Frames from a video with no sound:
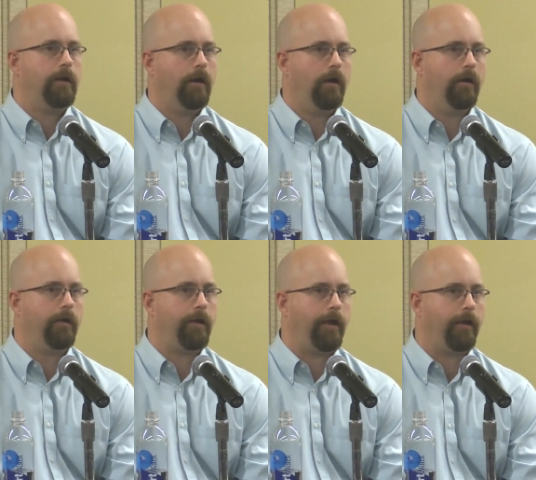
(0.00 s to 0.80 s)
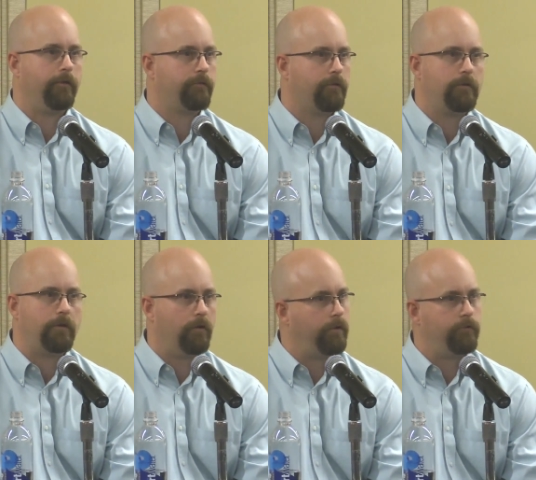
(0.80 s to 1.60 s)
Uh, as you
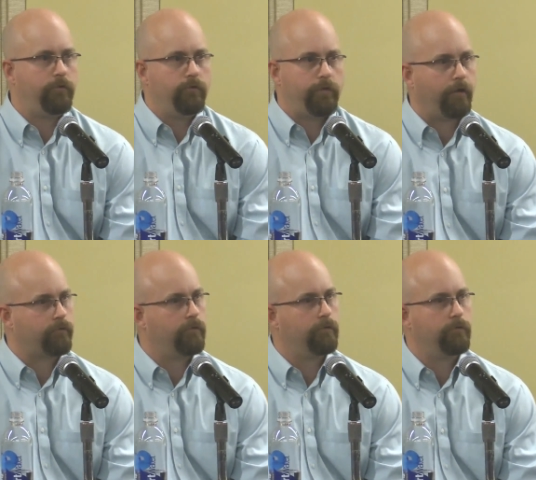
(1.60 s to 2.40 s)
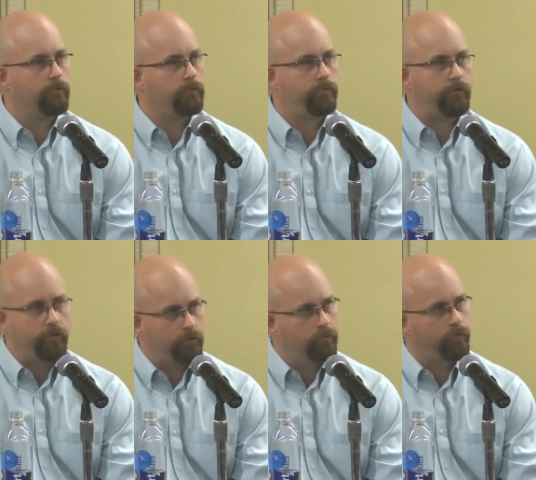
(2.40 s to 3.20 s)
know, in 2000,
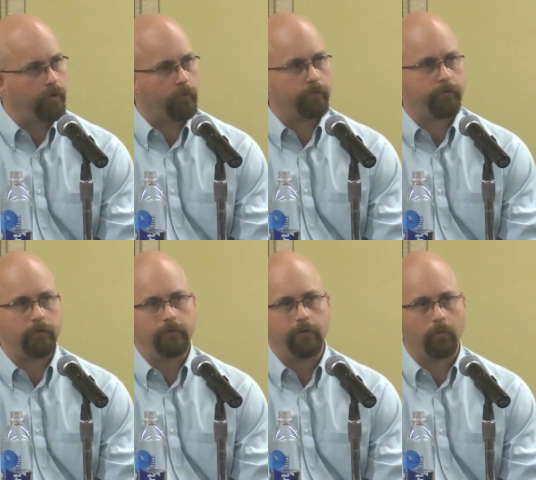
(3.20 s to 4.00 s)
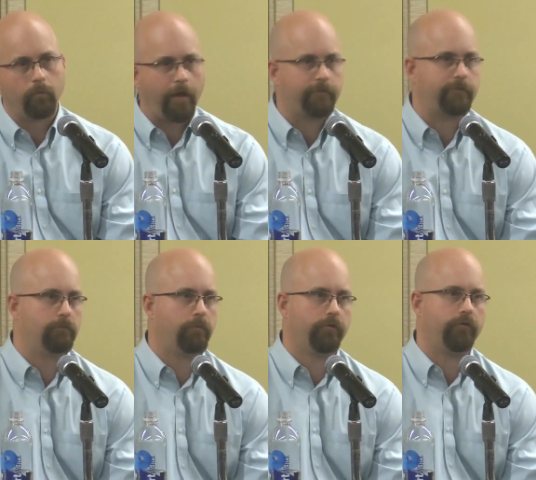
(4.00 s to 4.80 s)
two, there was an arrest
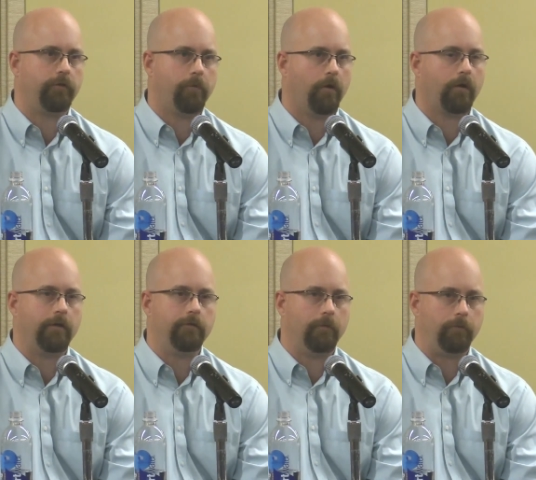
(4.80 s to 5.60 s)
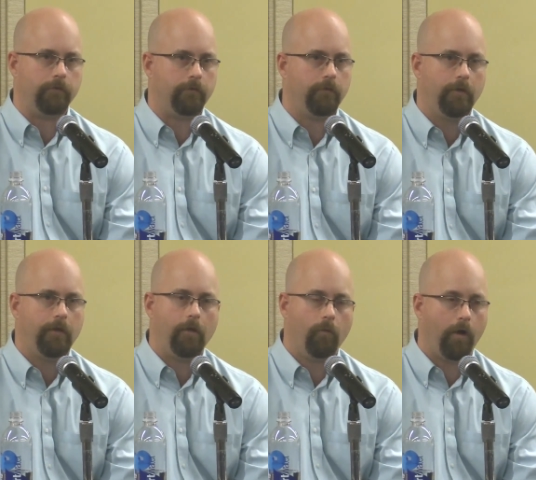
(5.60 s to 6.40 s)
in Pershing Park in, w,
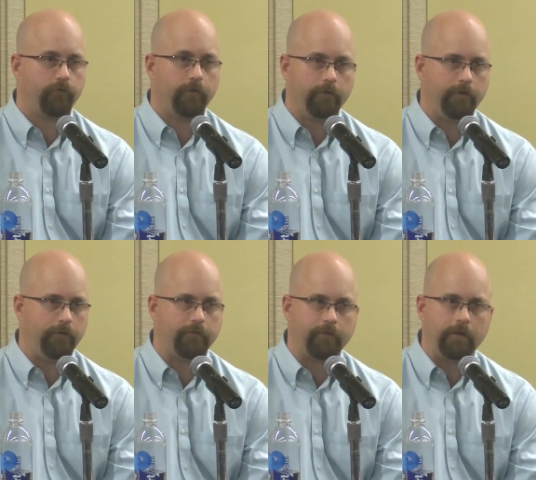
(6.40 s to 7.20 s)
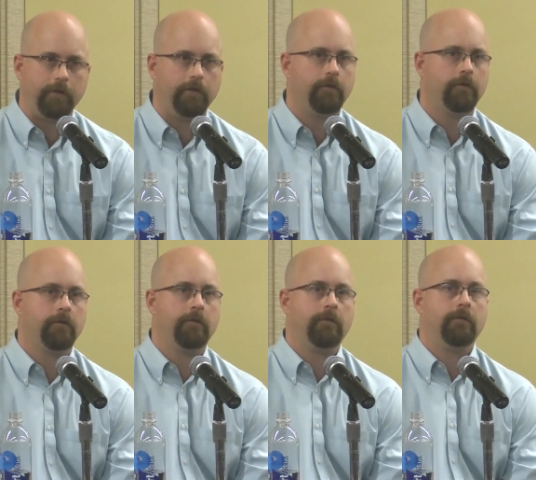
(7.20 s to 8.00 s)
in Washington, D.C.
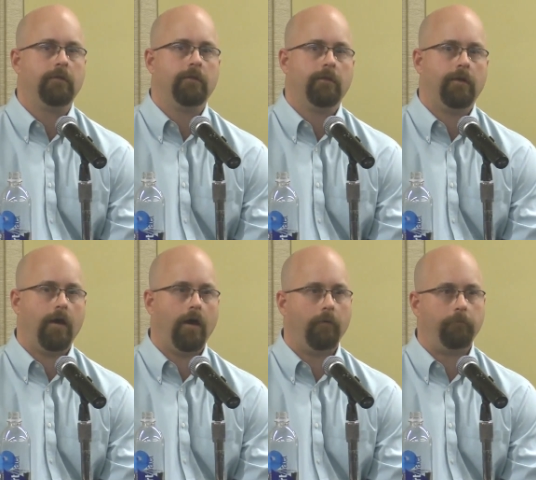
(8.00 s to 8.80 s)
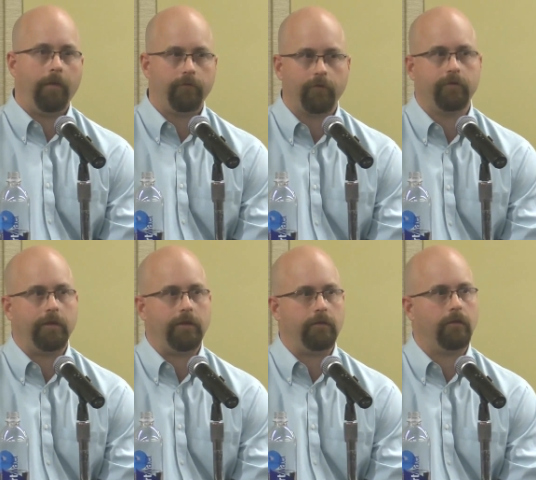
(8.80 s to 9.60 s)
Uh,
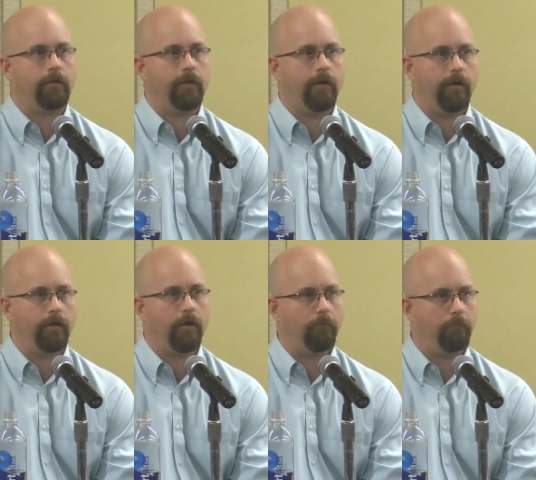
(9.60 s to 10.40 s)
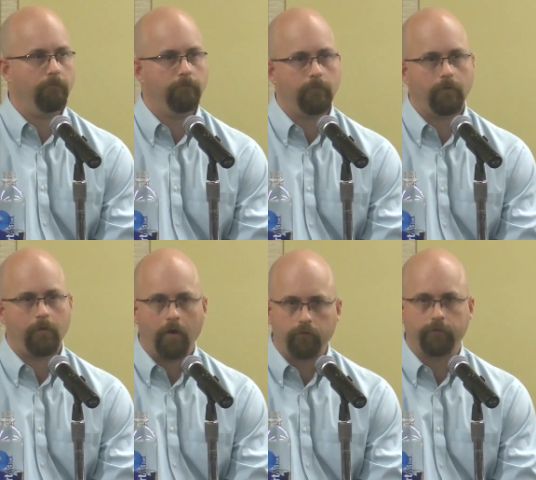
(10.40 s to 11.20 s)
basically, uh,
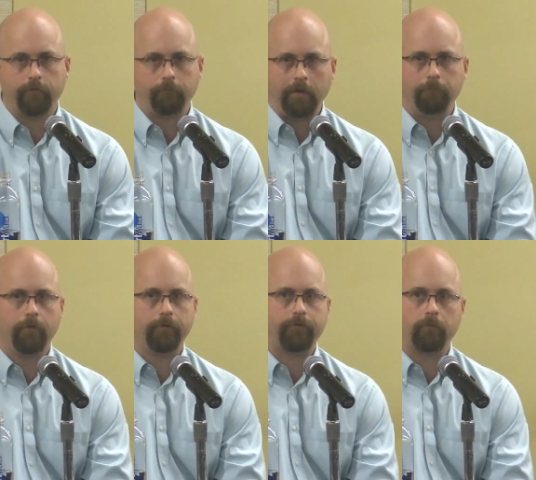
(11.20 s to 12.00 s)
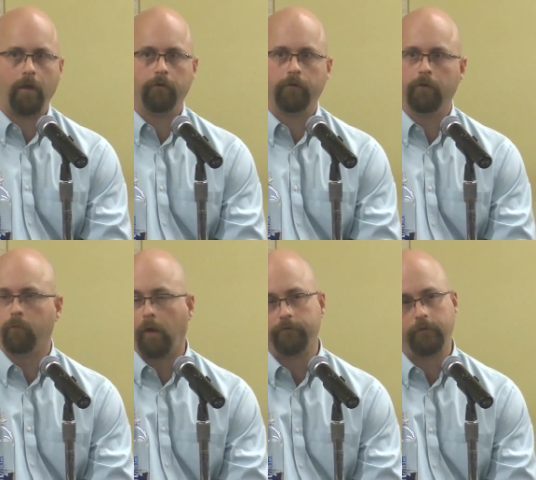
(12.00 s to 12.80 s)
hundreds of people surrounded and
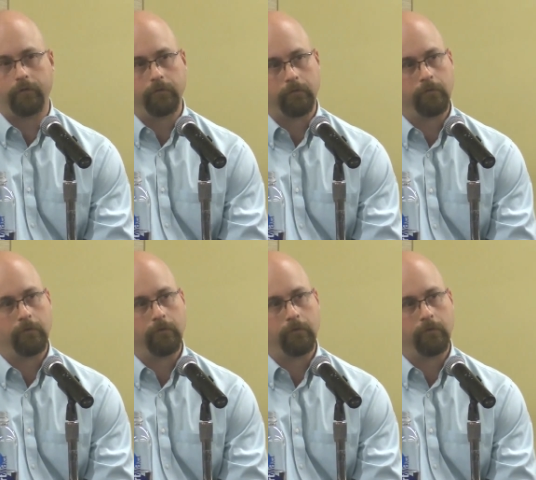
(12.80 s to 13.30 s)
arrested